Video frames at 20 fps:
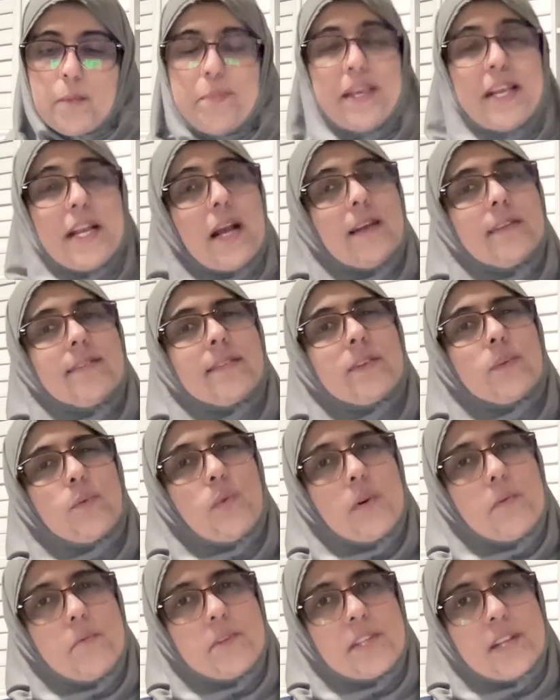because there
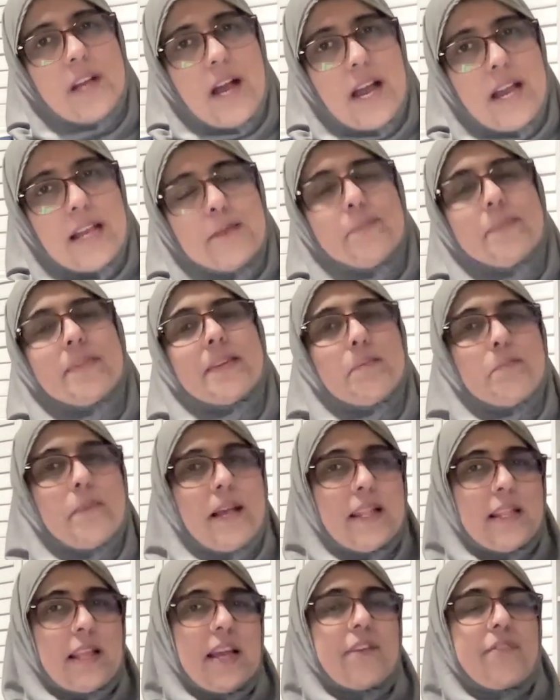were times in
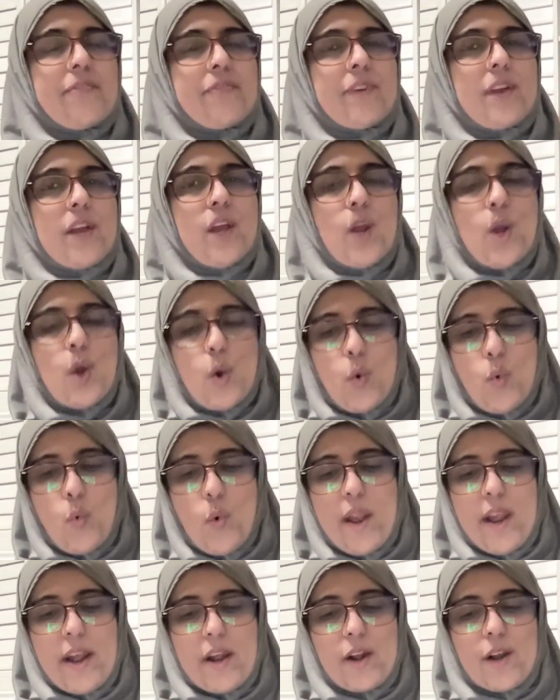my life
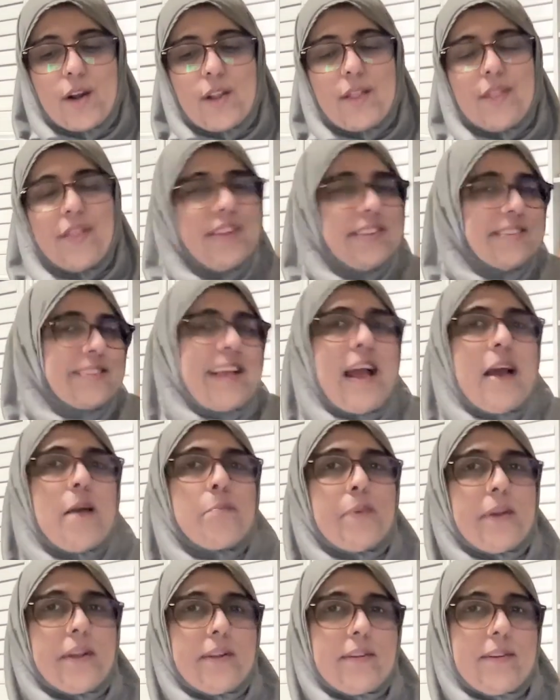where this
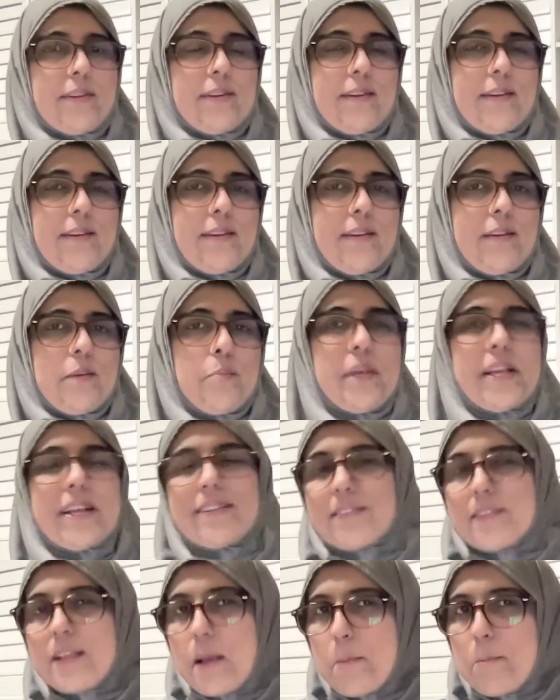happened.
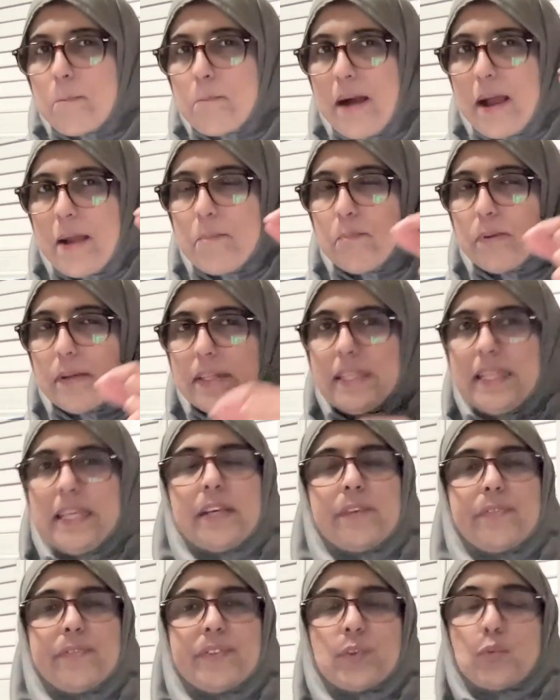Because my
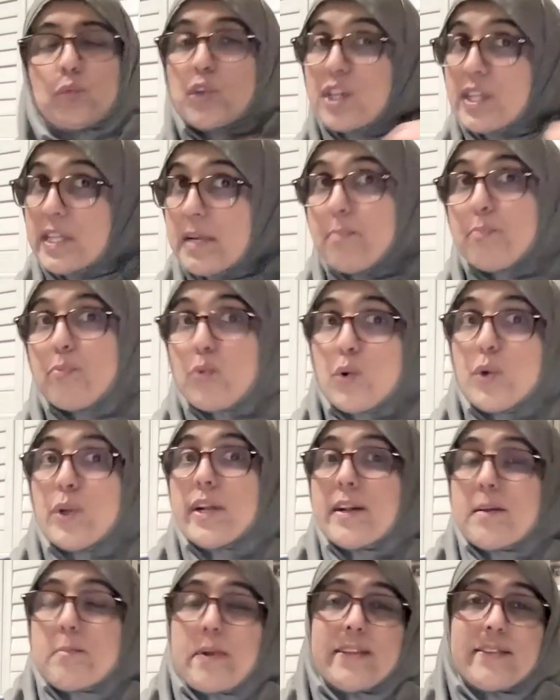beliefs were deep
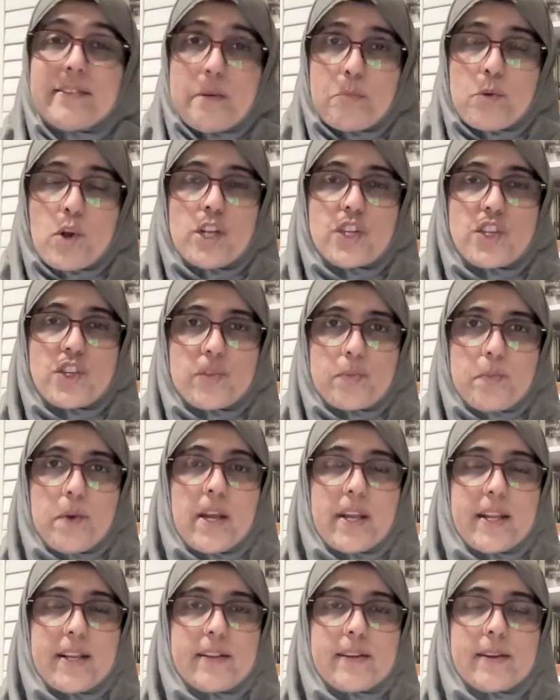rooted in my subconscious
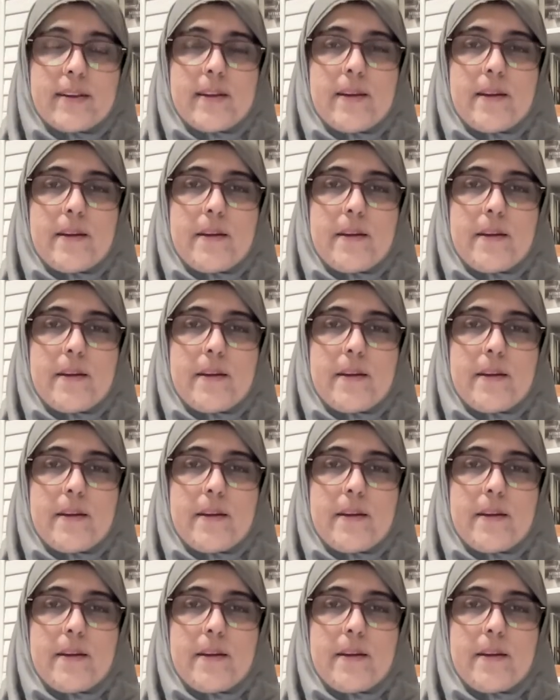mind.